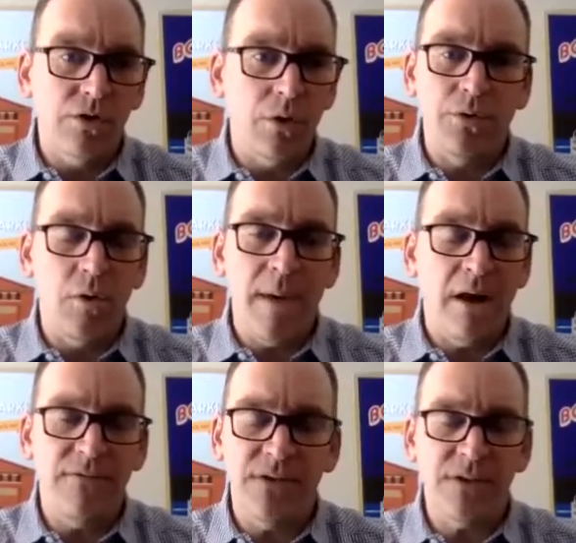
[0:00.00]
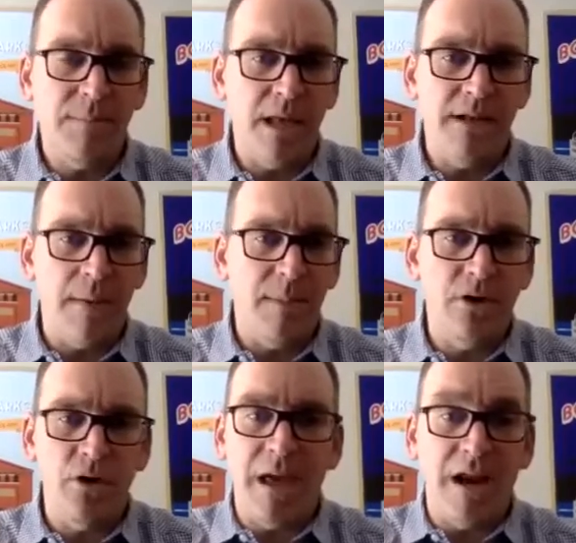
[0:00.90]
So no matter if it's a pandemic,
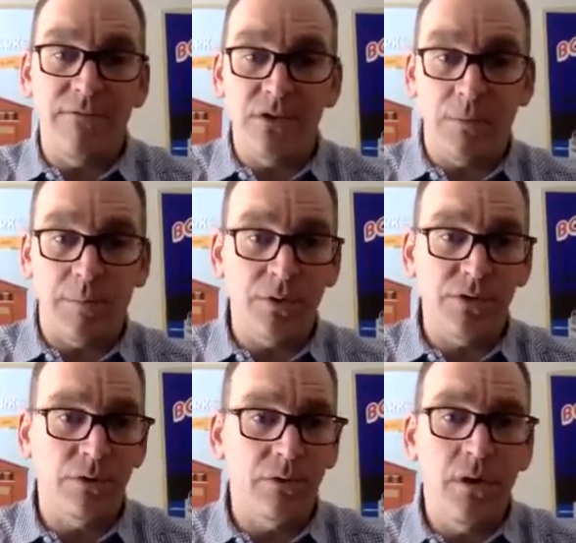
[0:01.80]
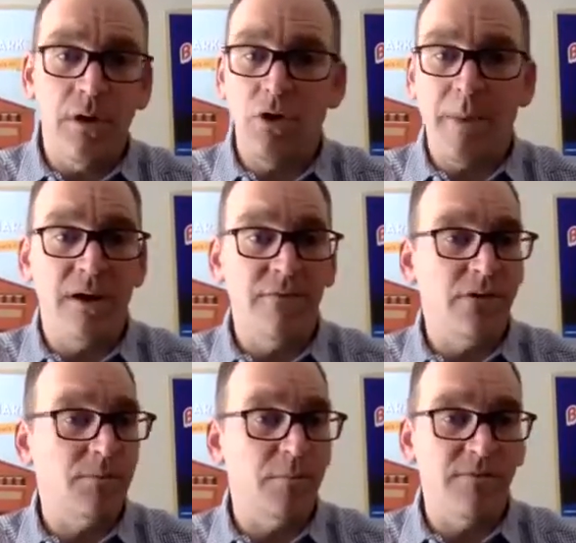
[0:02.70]
no matter if it's a personal, no matter if
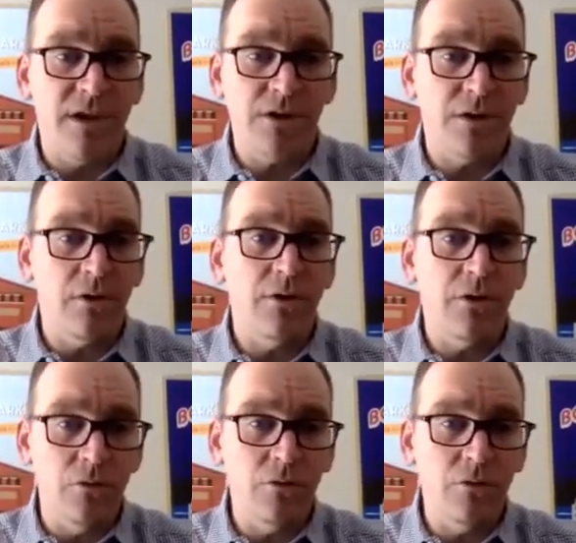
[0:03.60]
it's professional, you